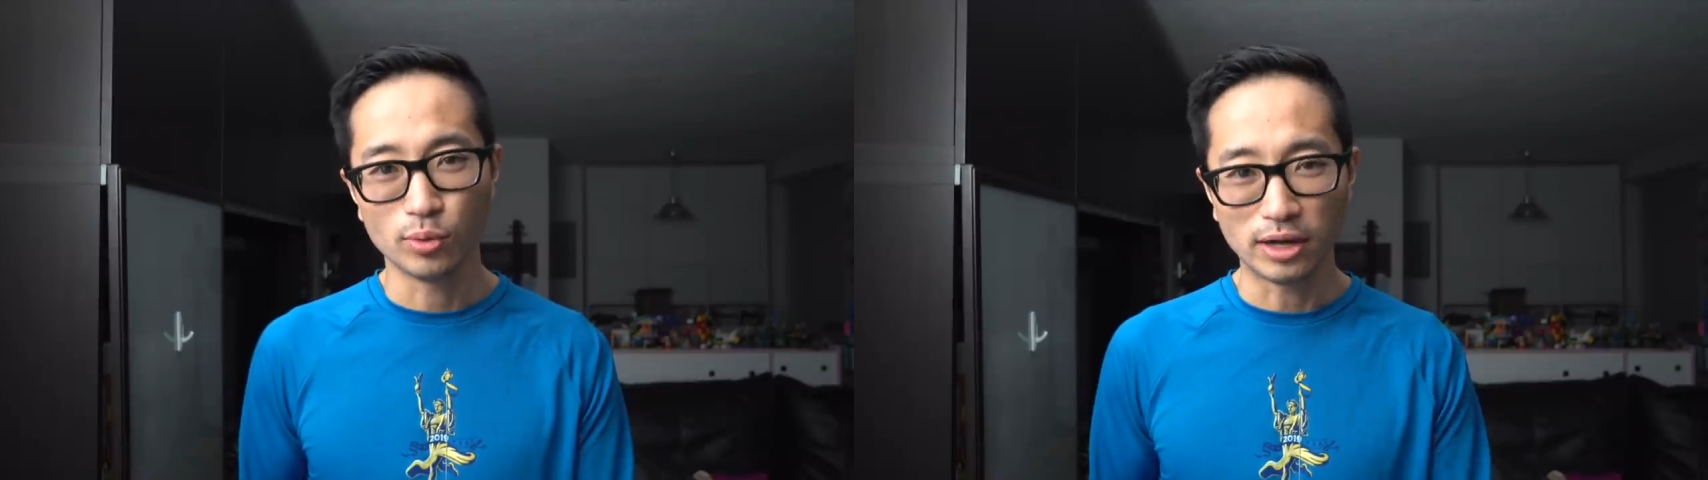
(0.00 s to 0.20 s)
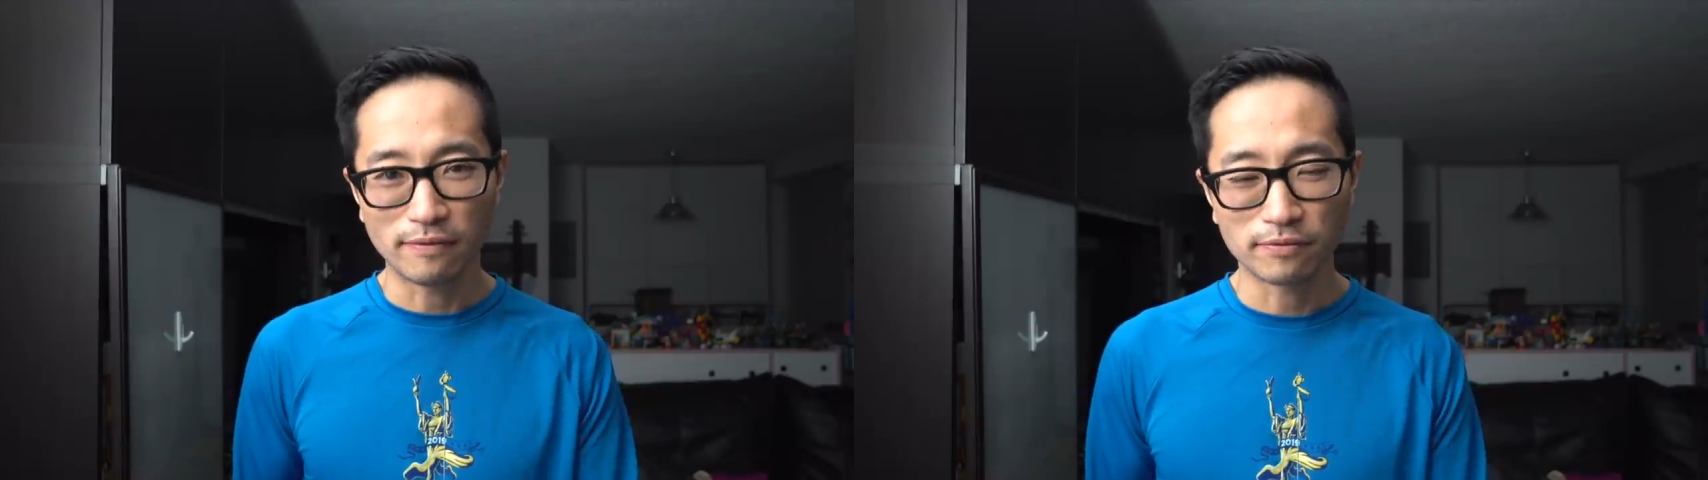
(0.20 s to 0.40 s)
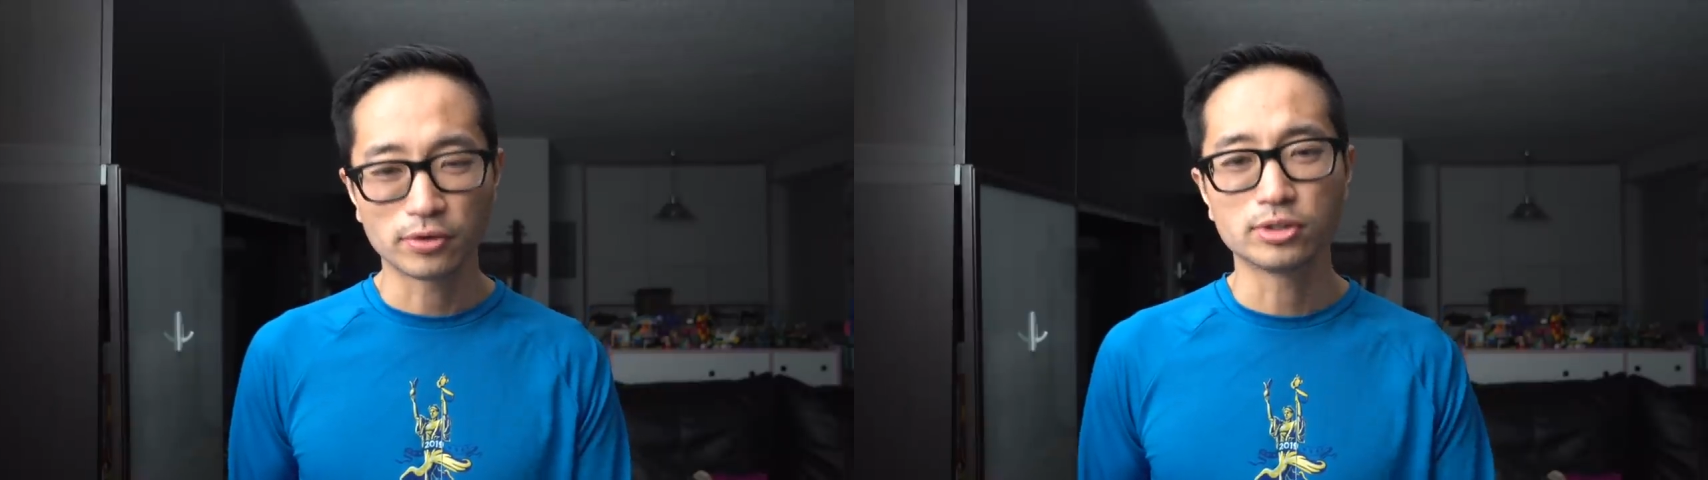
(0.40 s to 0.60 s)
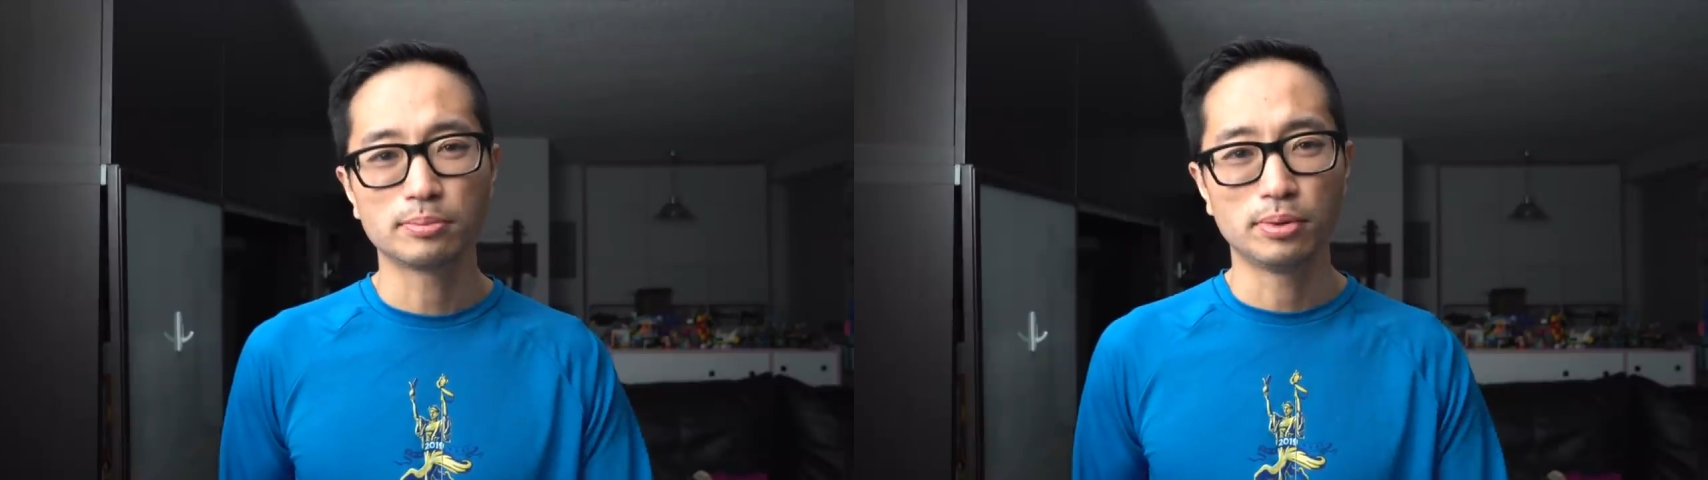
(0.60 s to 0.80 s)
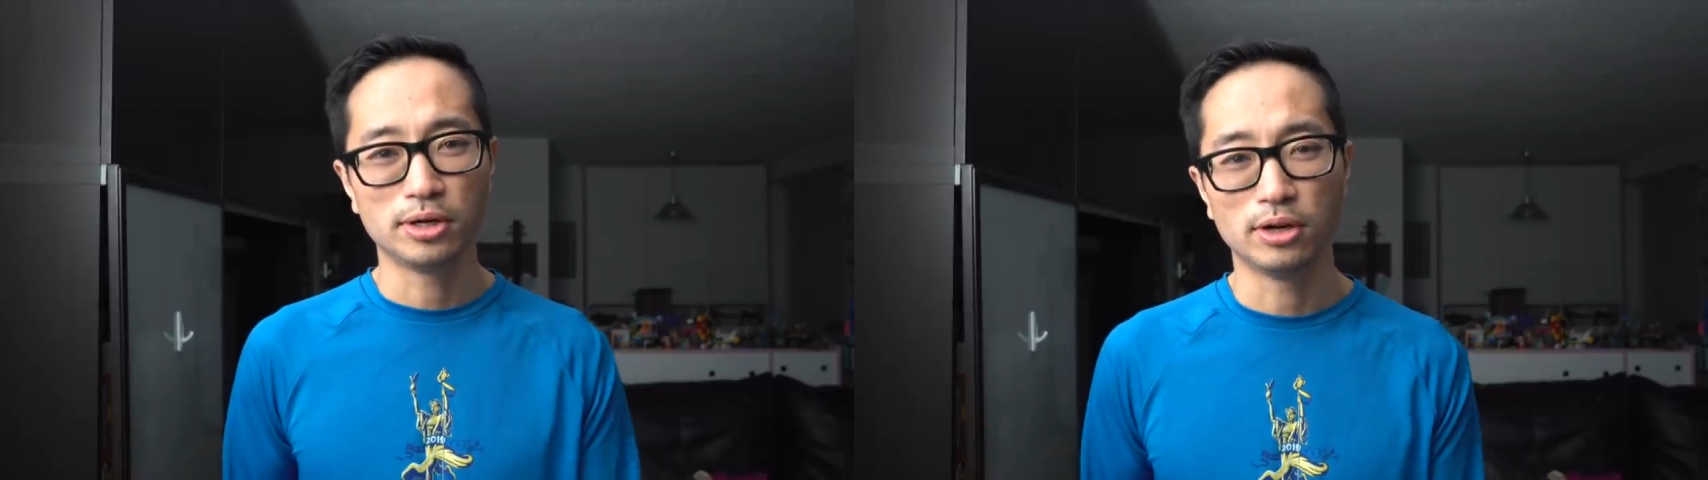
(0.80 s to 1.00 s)
when I
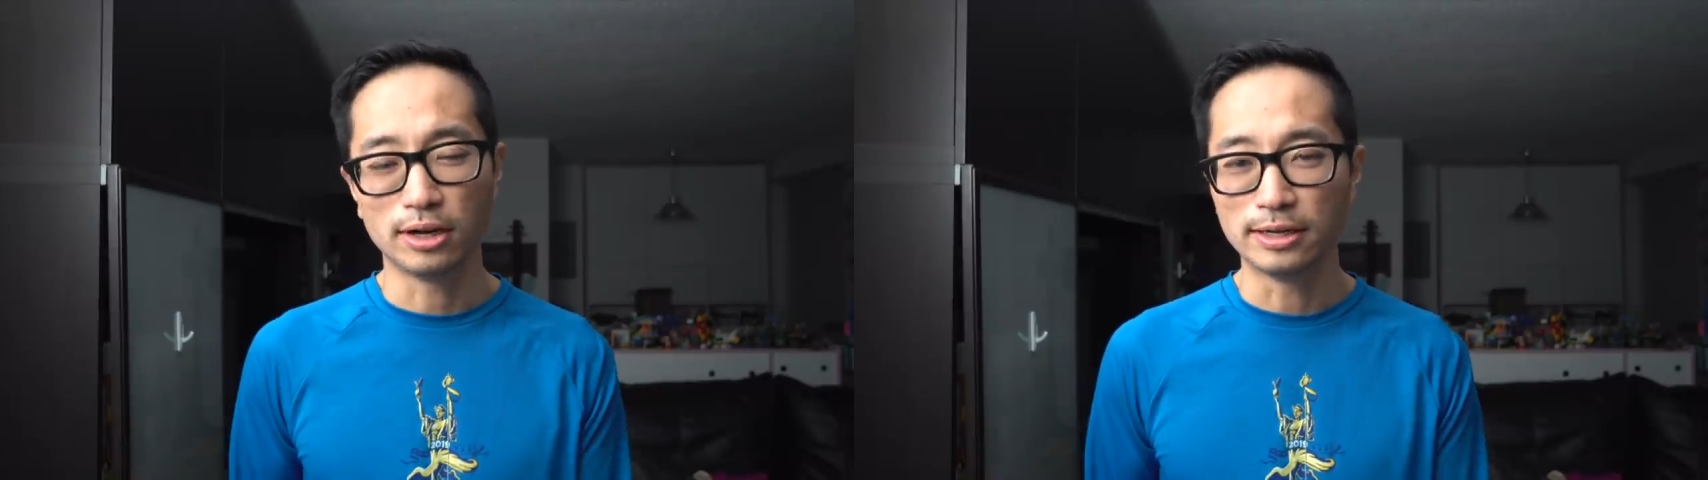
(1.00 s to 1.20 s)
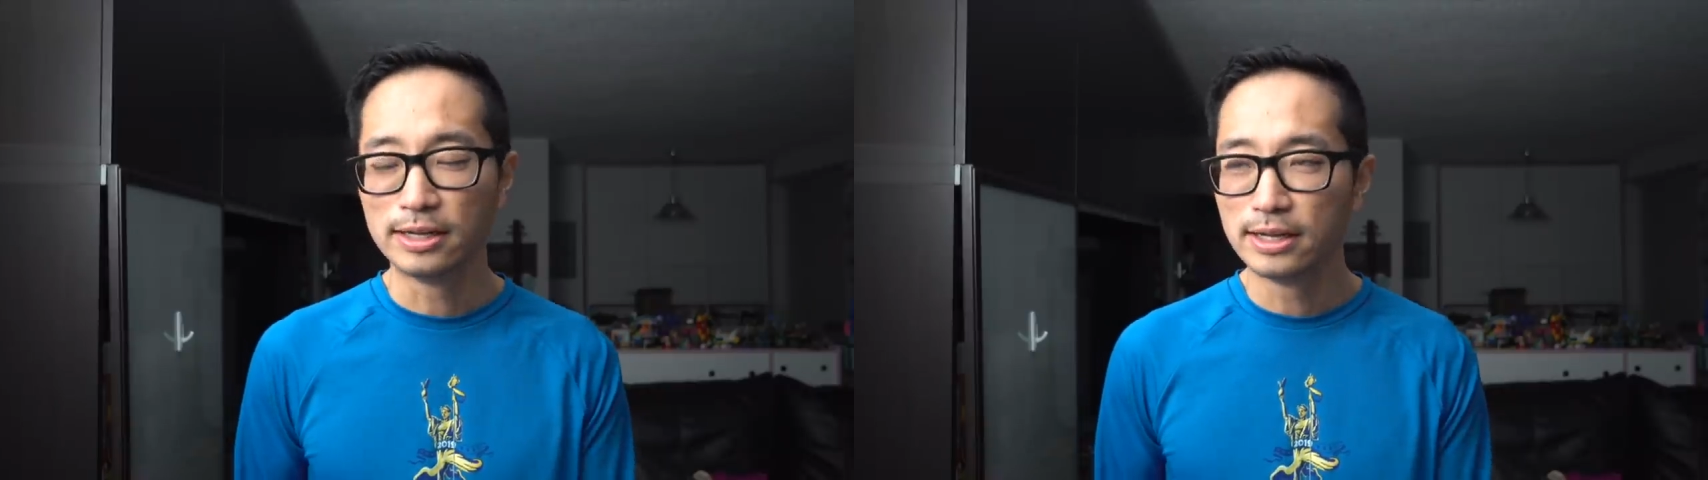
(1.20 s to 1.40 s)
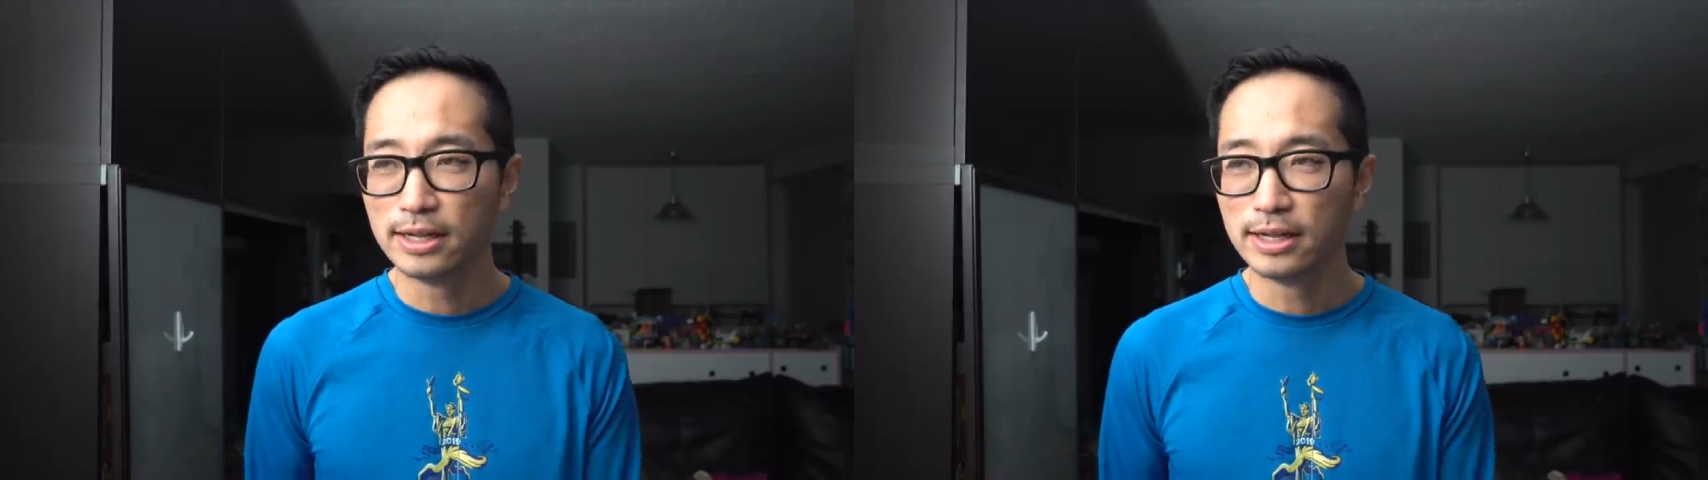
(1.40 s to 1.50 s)
first put it on.